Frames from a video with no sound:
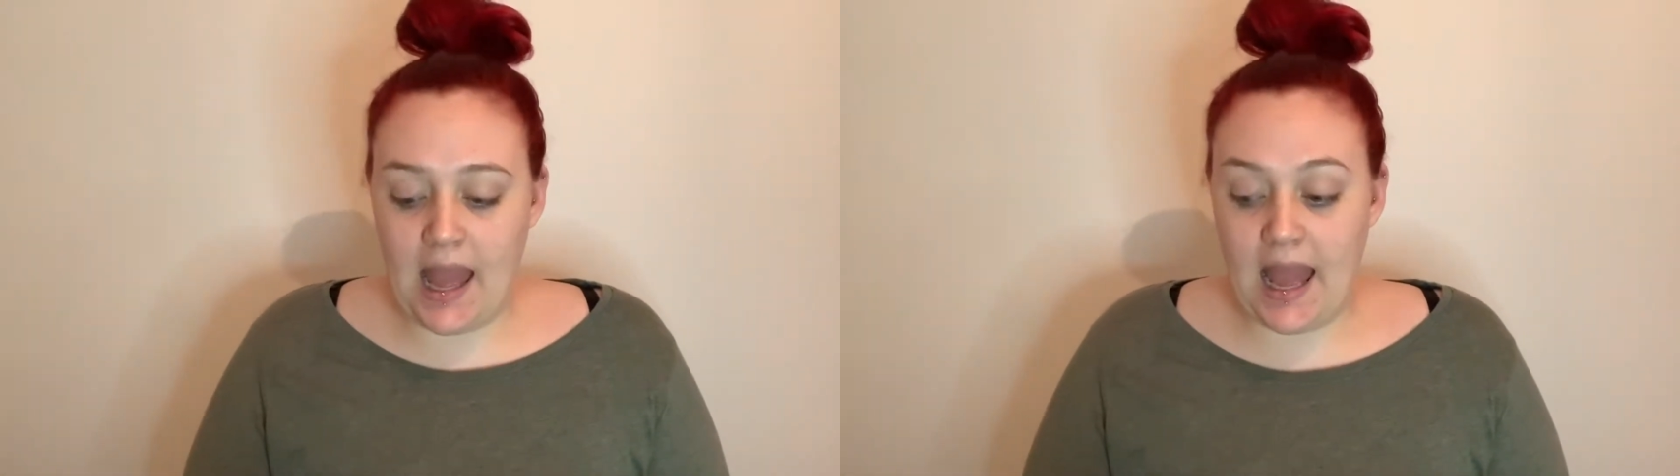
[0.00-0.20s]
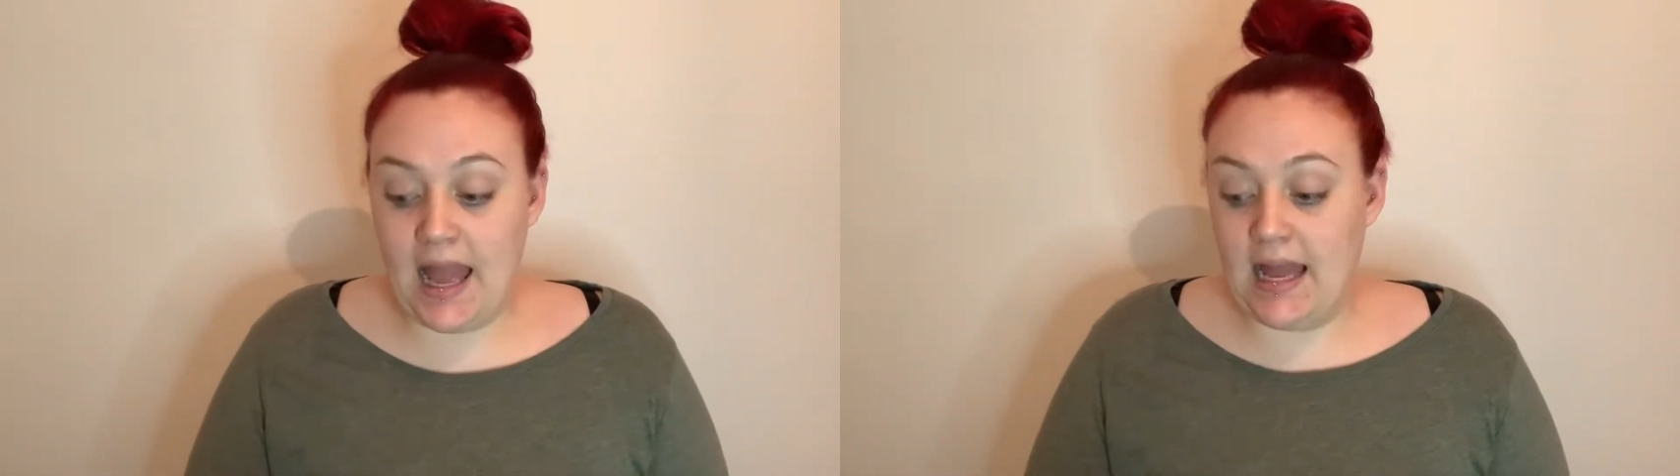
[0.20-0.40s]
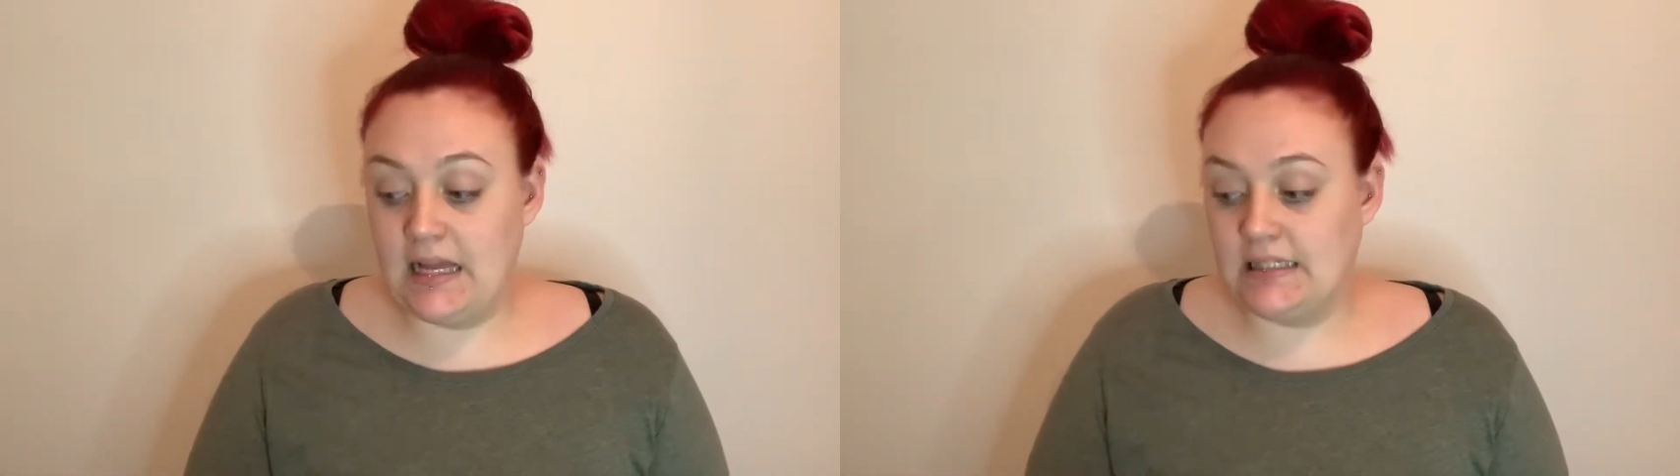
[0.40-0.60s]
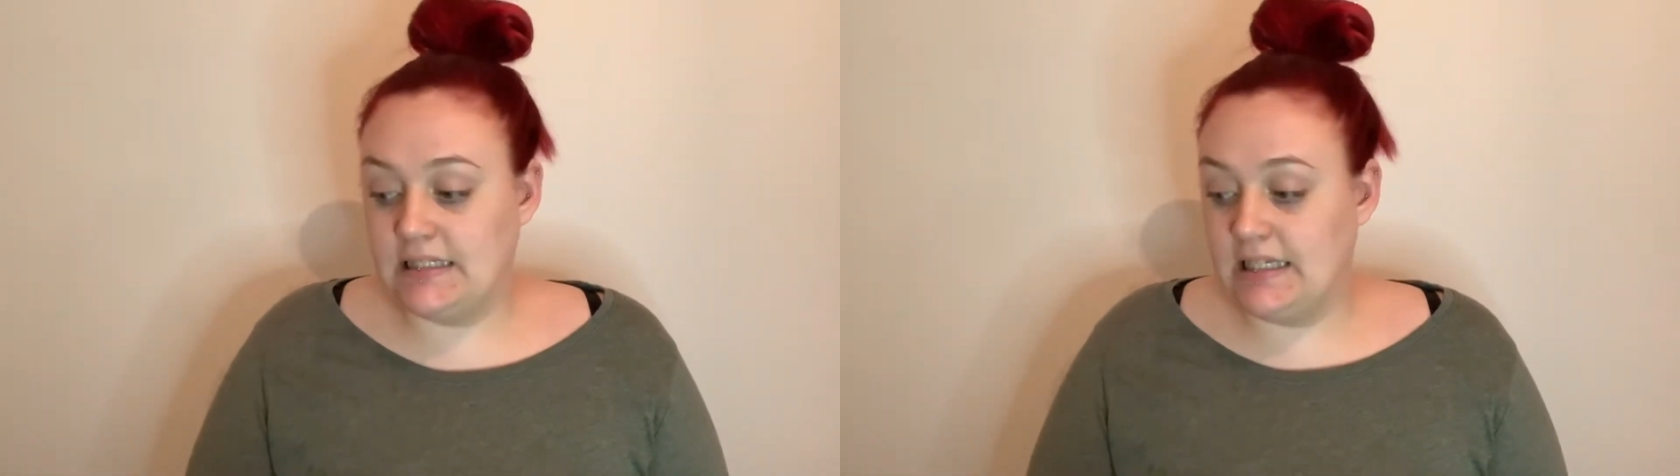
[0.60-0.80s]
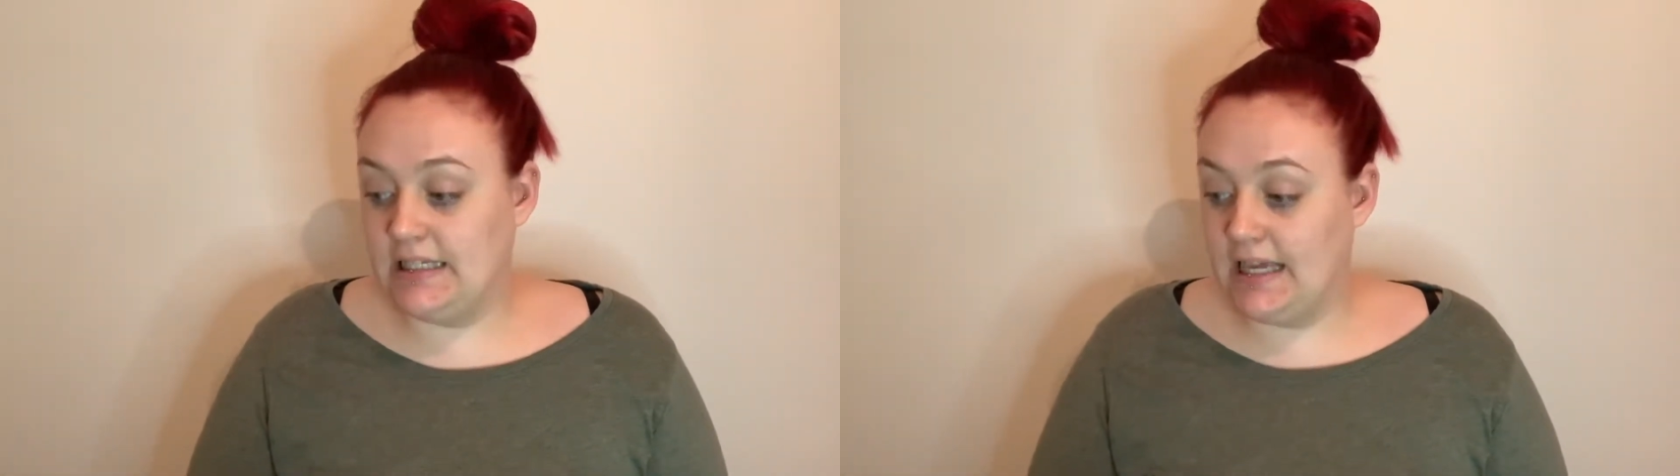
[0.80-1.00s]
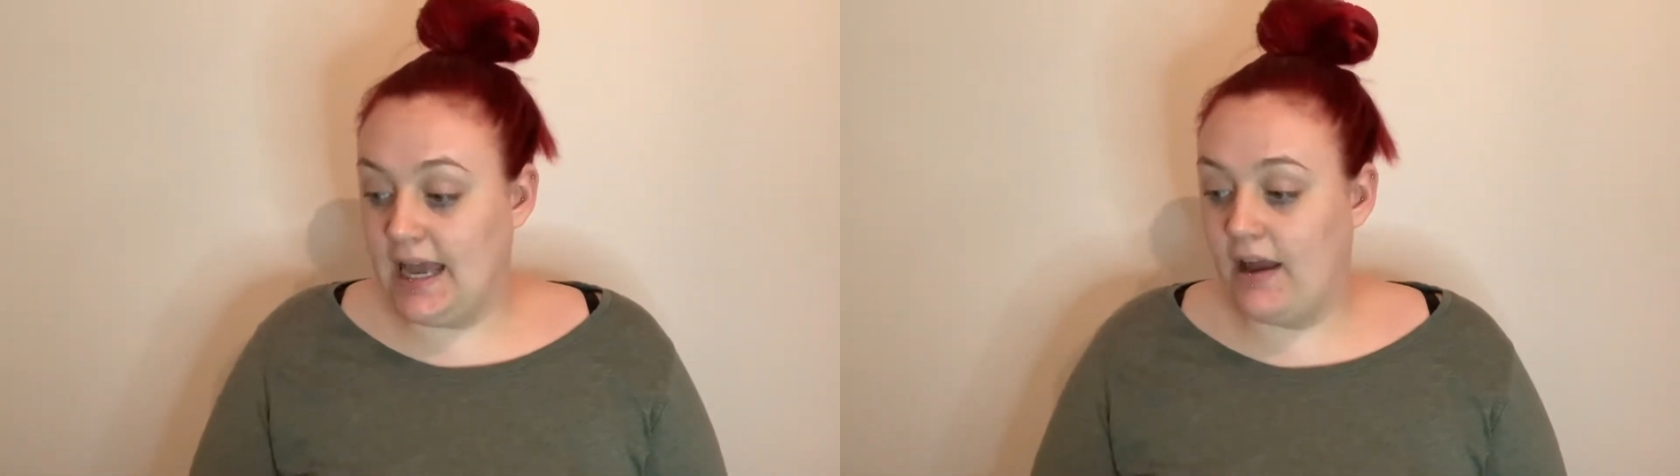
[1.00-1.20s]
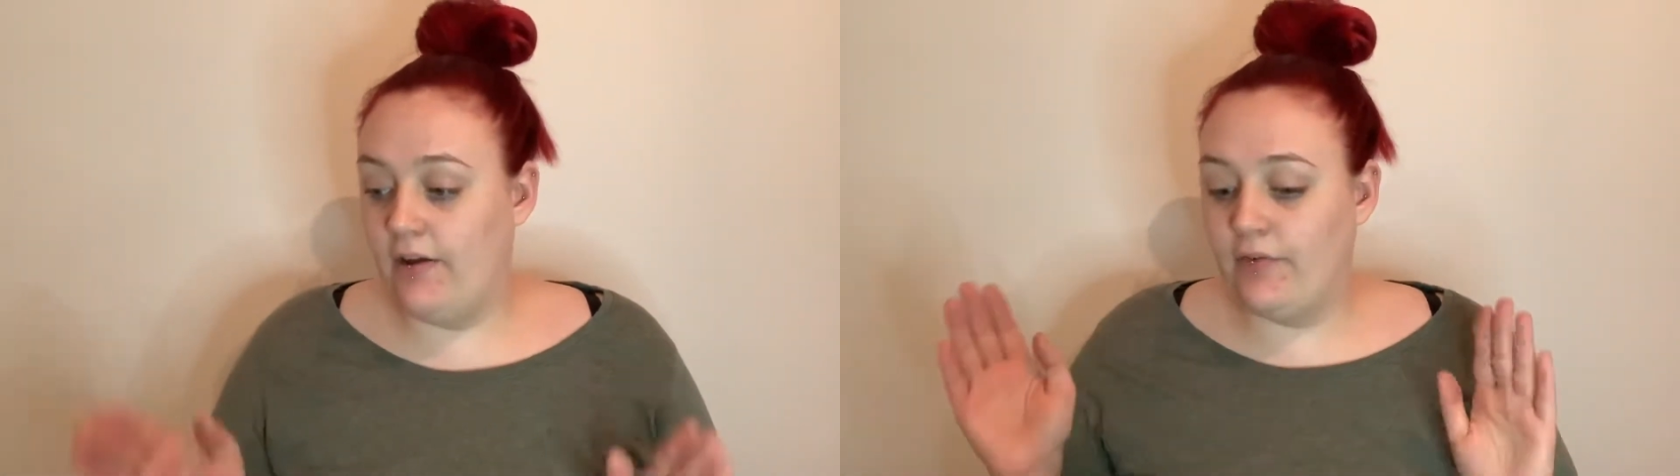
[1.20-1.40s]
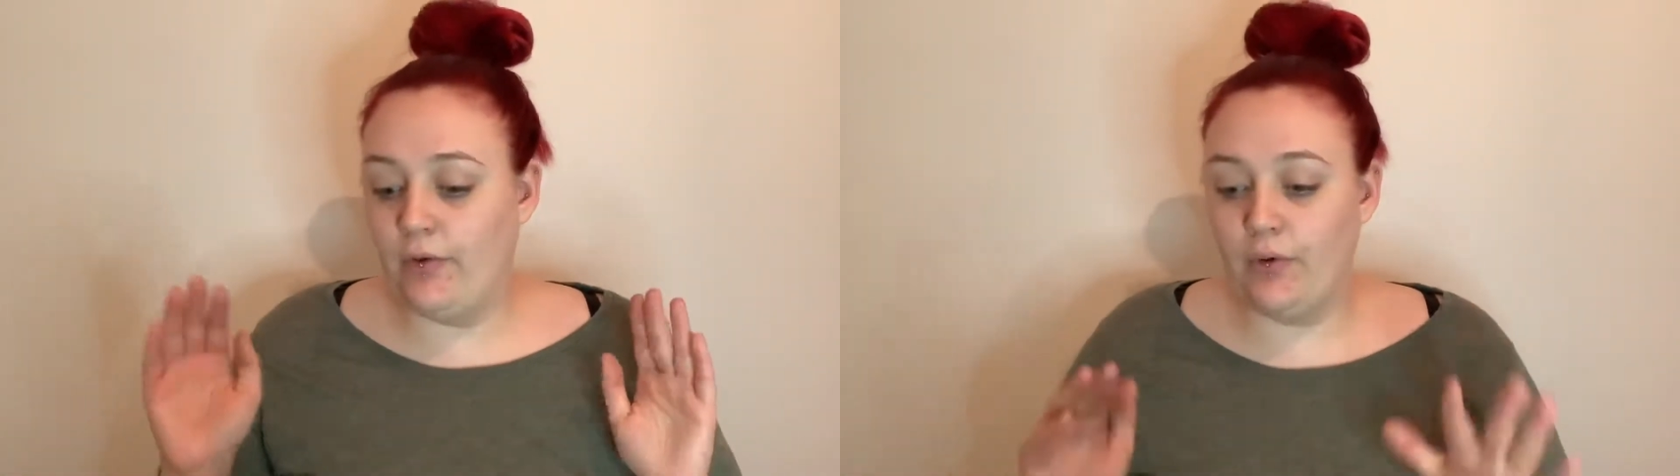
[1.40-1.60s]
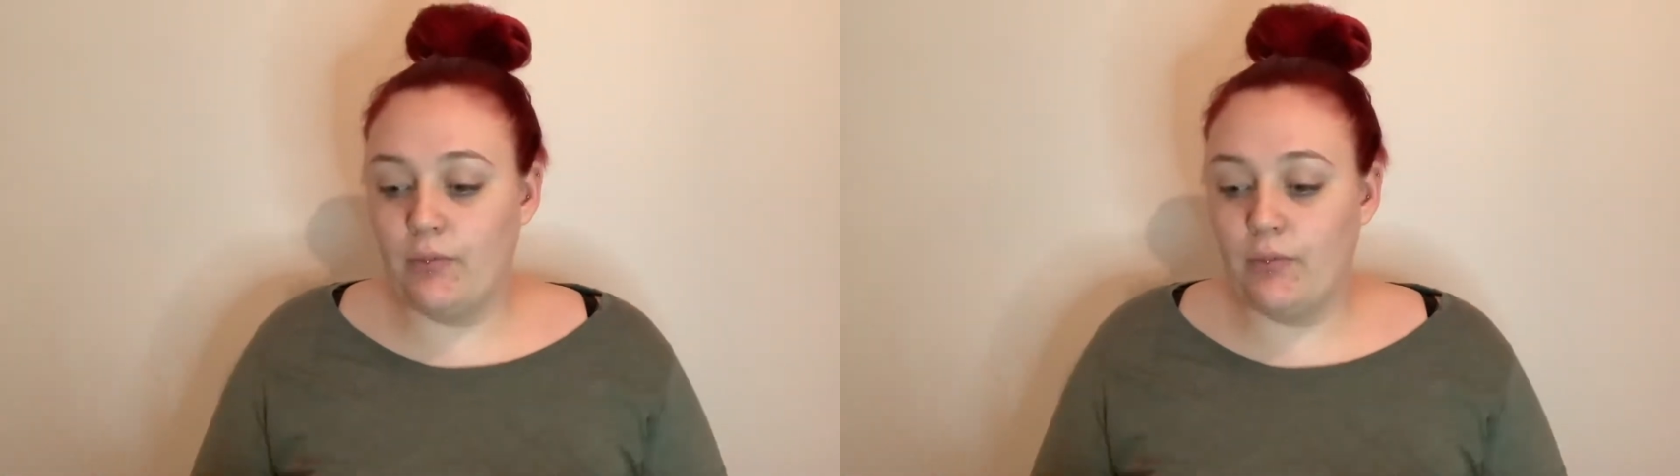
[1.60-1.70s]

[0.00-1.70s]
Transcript: And yeah, I've got all